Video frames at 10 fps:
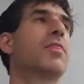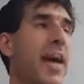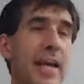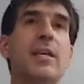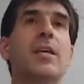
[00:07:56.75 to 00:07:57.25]

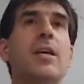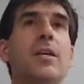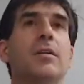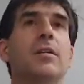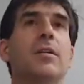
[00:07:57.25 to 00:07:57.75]
That
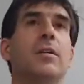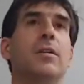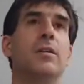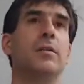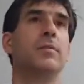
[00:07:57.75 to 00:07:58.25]
again.
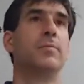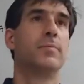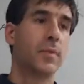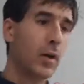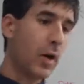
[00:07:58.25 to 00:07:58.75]

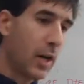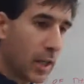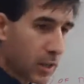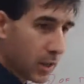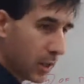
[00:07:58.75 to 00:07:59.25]
All right,
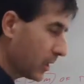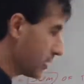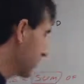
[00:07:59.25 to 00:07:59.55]
Anthony, answer